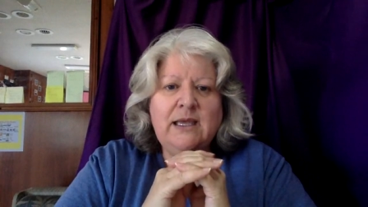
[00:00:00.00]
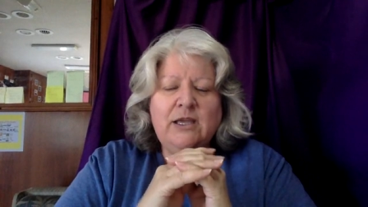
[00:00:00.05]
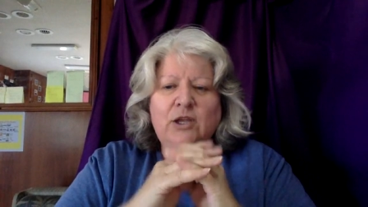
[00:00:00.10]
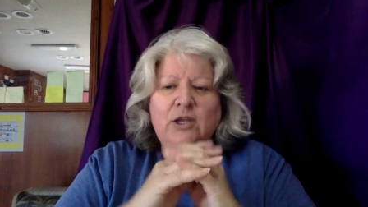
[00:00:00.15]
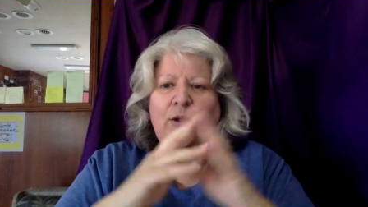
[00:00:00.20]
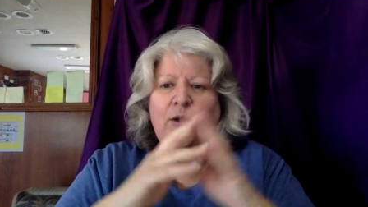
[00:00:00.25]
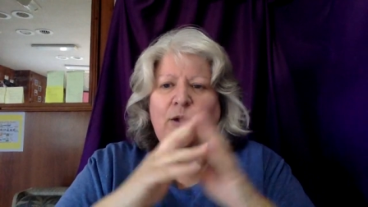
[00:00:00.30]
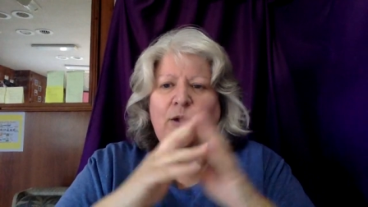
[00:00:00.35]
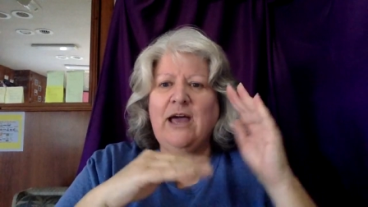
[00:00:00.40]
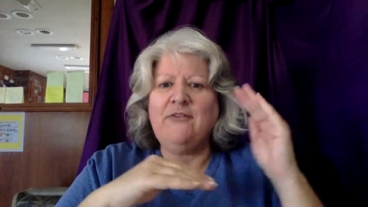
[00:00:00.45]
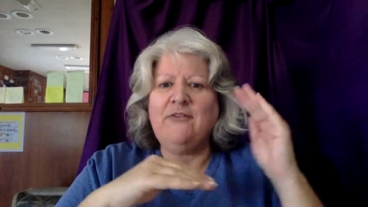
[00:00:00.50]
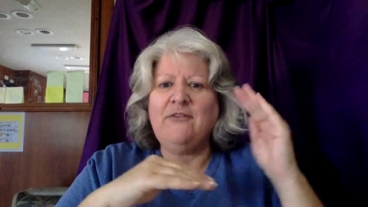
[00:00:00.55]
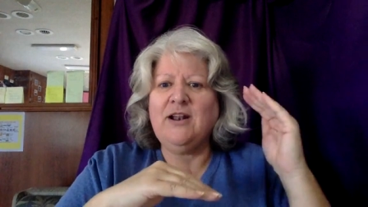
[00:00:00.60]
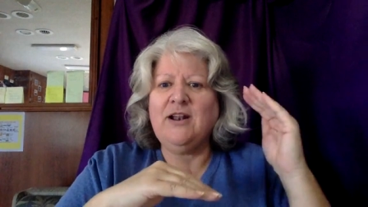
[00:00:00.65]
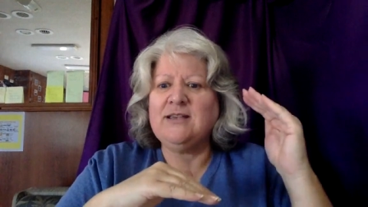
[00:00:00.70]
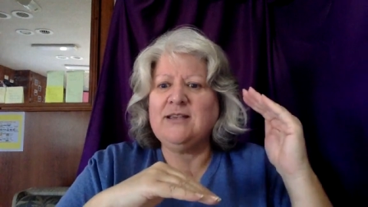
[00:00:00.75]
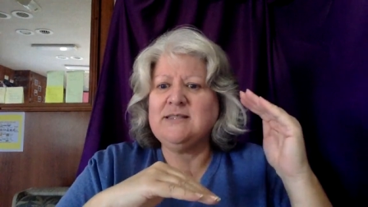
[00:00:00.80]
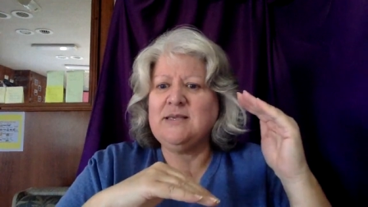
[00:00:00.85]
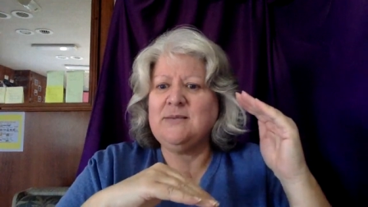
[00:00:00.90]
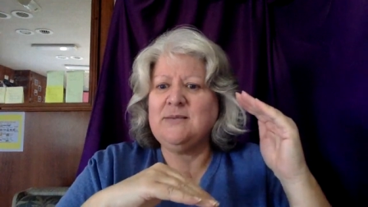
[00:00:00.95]
You know, half
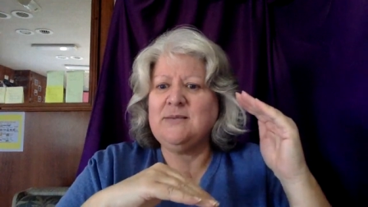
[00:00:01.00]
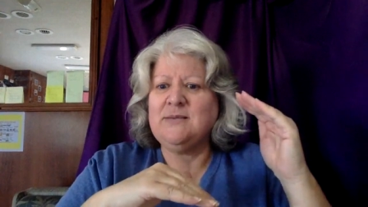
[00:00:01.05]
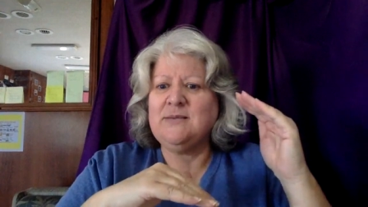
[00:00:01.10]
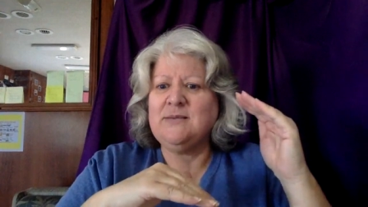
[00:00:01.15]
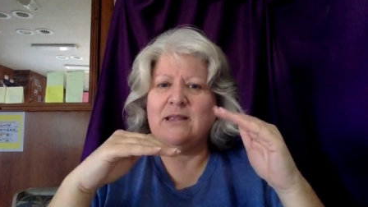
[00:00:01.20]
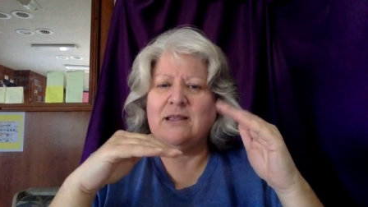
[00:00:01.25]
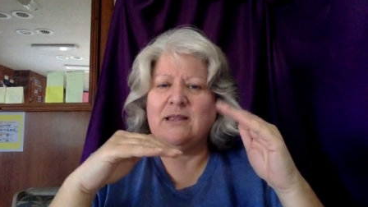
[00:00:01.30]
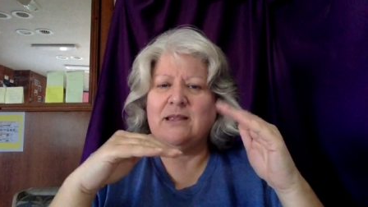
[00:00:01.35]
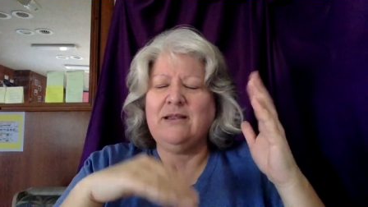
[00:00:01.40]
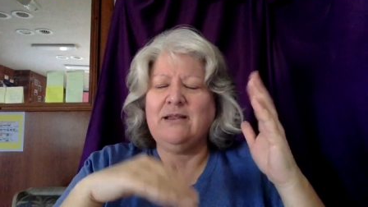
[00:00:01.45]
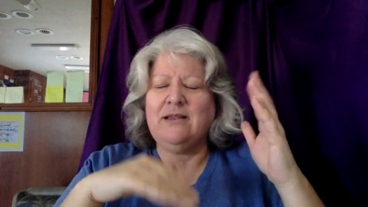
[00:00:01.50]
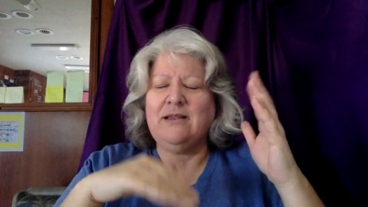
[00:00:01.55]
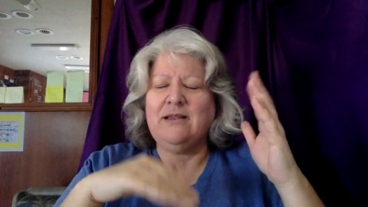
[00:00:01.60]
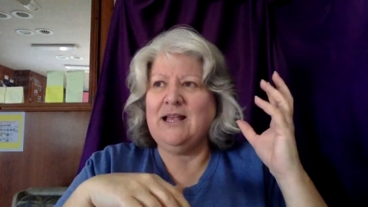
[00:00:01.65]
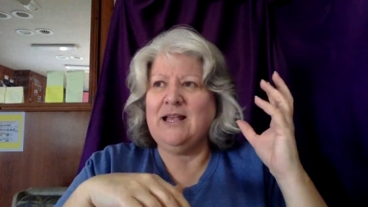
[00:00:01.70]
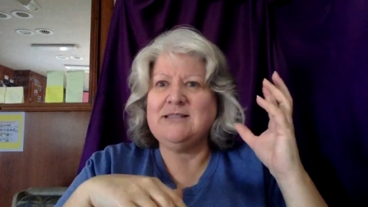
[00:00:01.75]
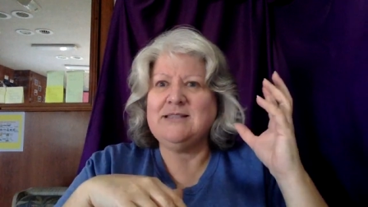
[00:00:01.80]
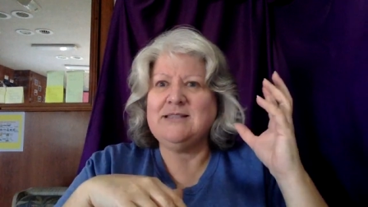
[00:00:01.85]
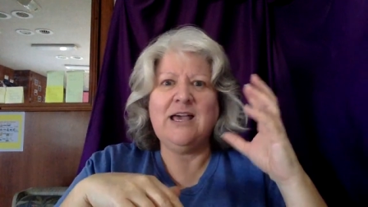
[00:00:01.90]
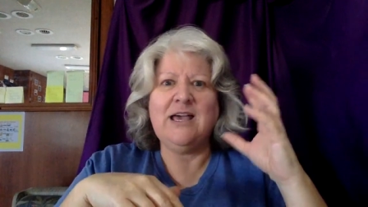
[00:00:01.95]
glass
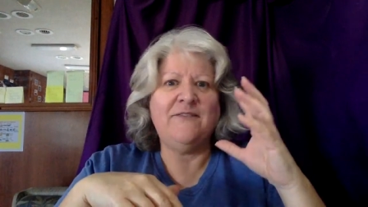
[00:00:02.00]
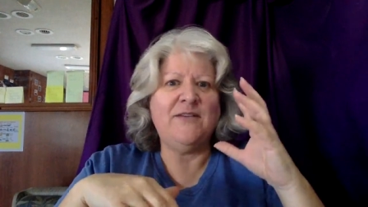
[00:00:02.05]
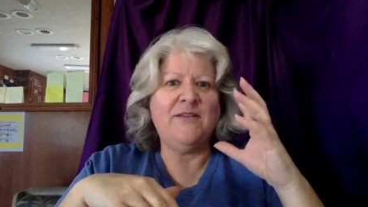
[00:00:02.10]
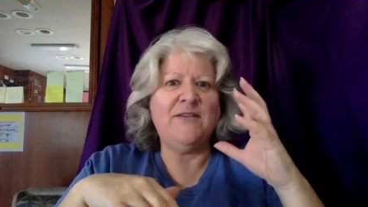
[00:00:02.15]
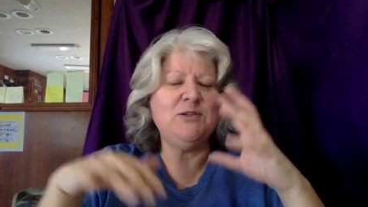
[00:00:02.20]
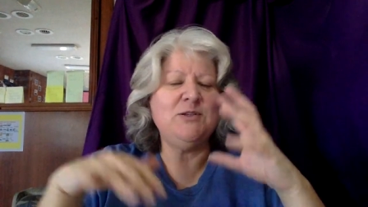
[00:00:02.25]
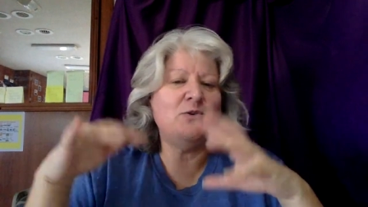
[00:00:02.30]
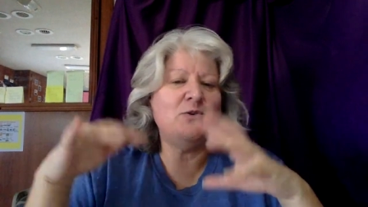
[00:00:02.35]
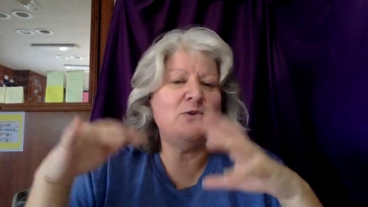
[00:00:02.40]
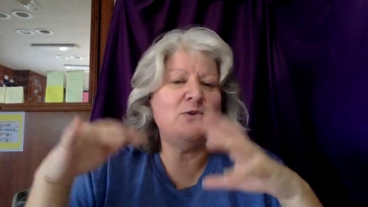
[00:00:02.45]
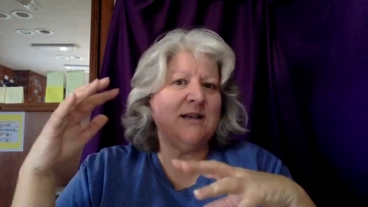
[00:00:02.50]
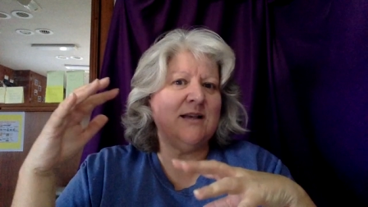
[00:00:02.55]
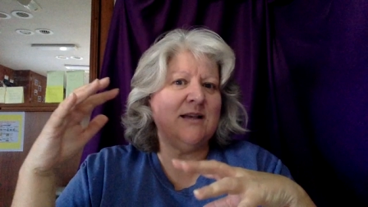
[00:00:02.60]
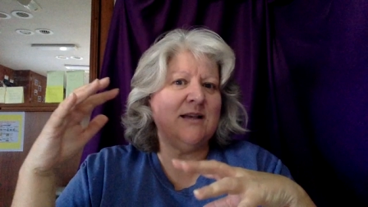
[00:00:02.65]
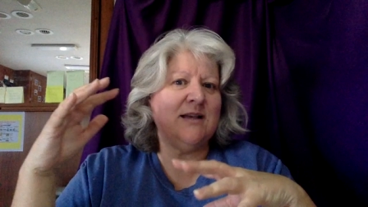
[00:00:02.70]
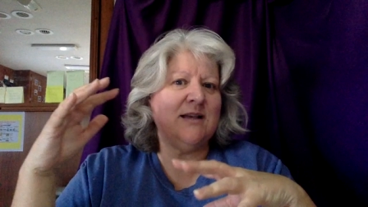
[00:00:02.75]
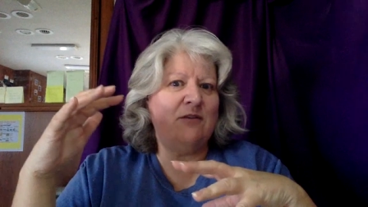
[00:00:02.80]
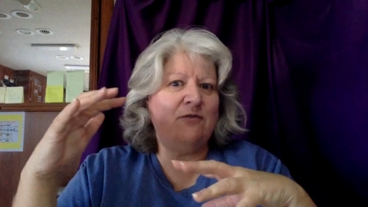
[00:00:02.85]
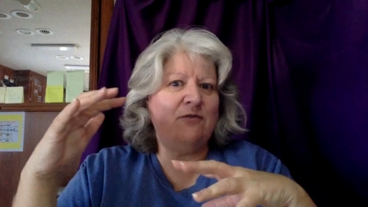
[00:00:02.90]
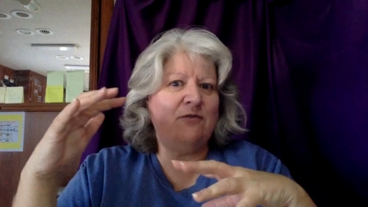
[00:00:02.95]
half empty or glass
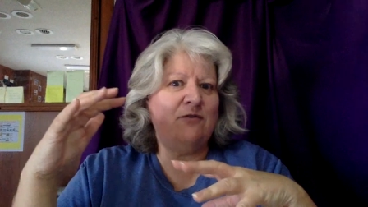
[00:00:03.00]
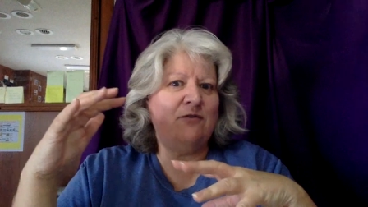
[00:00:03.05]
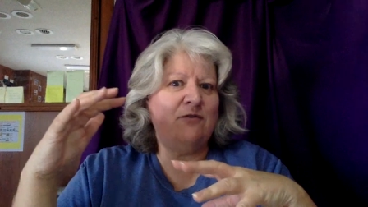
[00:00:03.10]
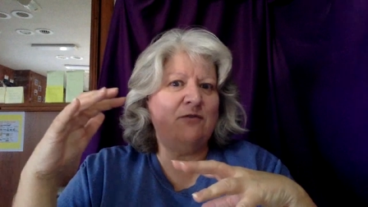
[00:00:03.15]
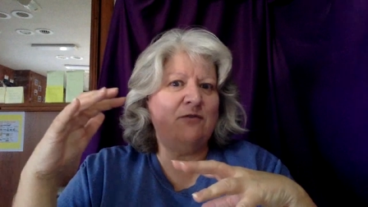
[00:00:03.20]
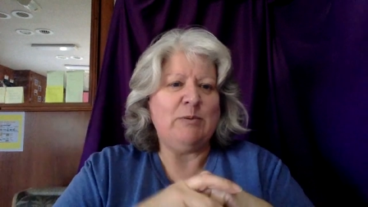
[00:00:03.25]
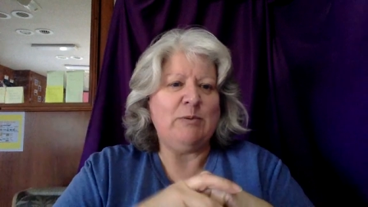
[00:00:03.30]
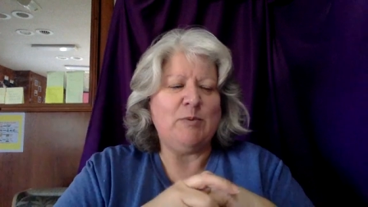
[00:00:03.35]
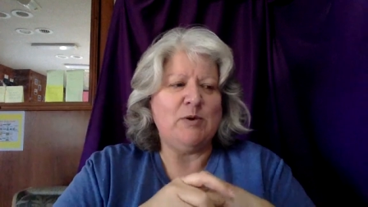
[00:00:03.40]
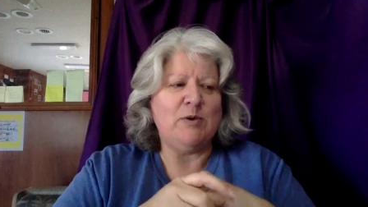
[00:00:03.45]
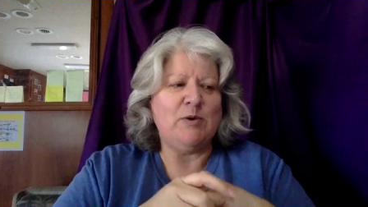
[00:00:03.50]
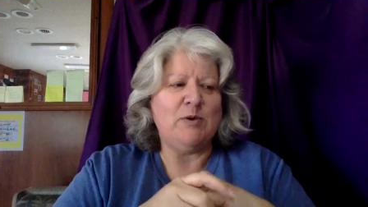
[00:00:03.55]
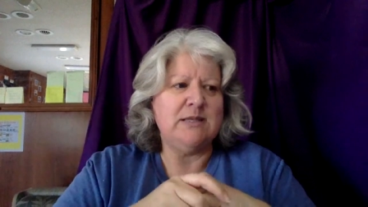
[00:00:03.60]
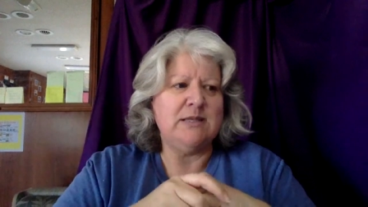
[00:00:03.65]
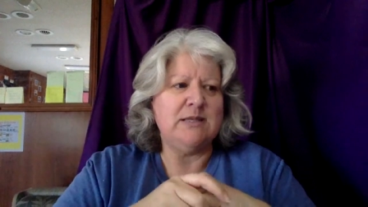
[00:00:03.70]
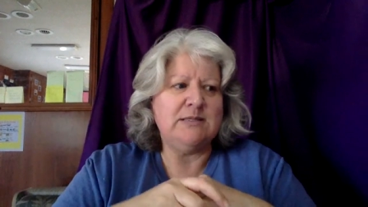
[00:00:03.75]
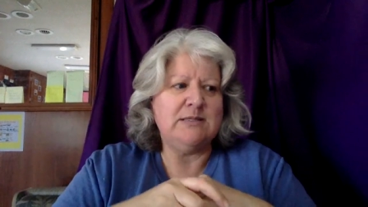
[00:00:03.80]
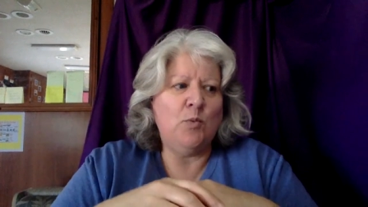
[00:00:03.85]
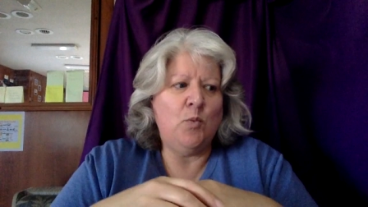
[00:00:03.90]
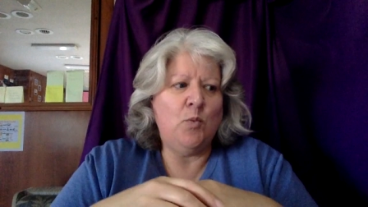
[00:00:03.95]
half full type of person. They
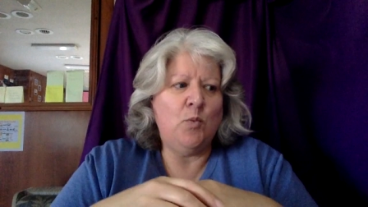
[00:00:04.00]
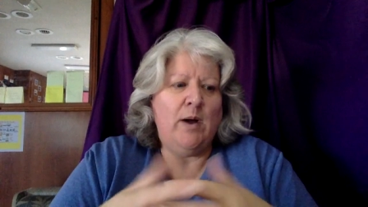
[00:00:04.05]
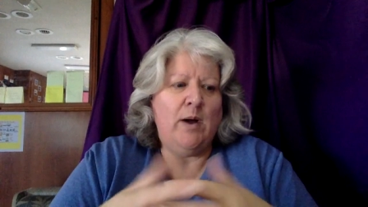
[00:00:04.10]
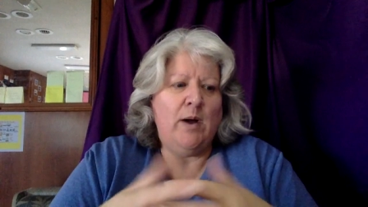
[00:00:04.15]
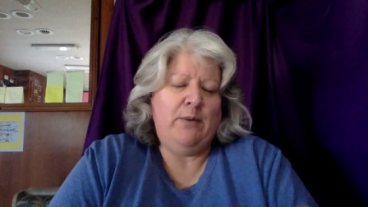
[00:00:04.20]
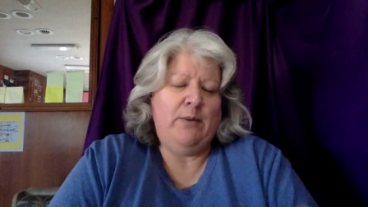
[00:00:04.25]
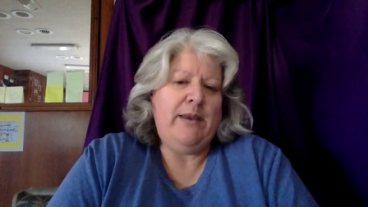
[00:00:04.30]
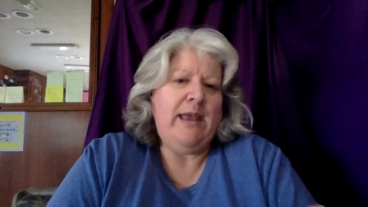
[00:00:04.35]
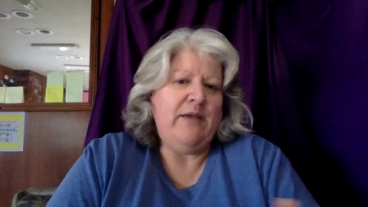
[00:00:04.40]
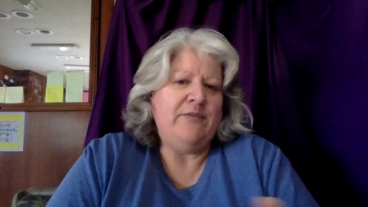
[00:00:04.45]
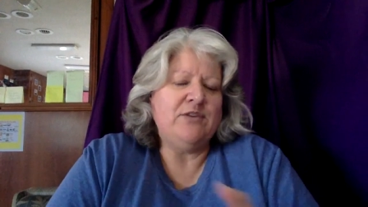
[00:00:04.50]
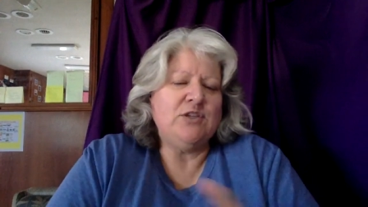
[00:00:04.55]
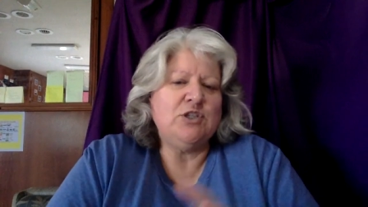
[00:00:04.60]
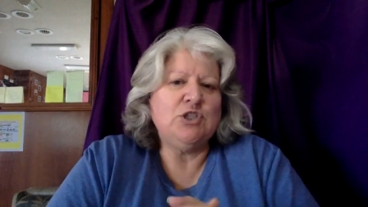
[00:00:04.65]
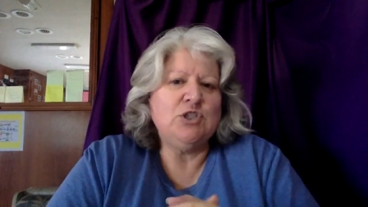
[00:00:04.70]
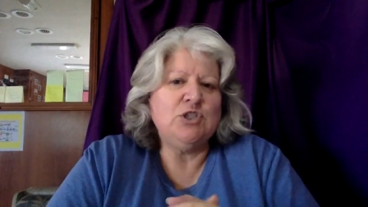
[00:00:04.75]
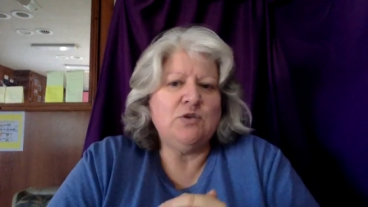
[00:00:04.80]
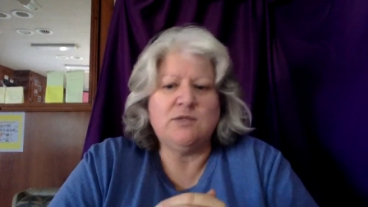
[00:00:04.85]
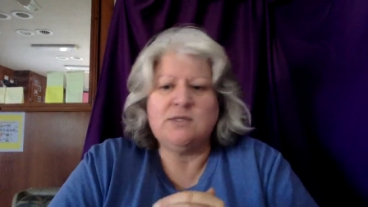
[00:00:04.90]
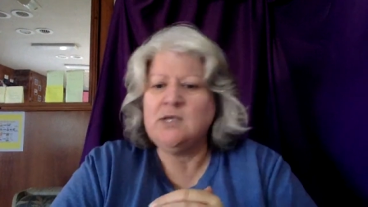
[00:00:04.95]
said, why do we have to
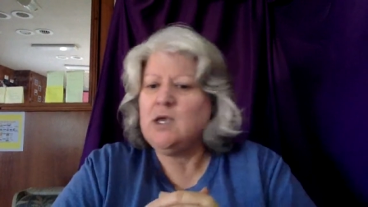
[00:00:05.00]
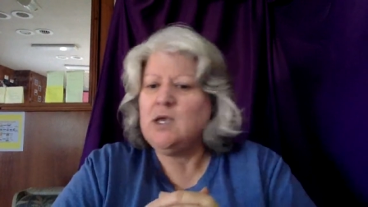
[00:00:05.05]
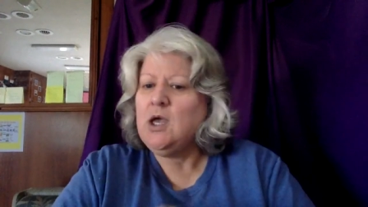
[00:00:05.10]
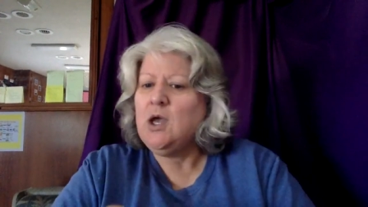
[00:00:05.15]
choose?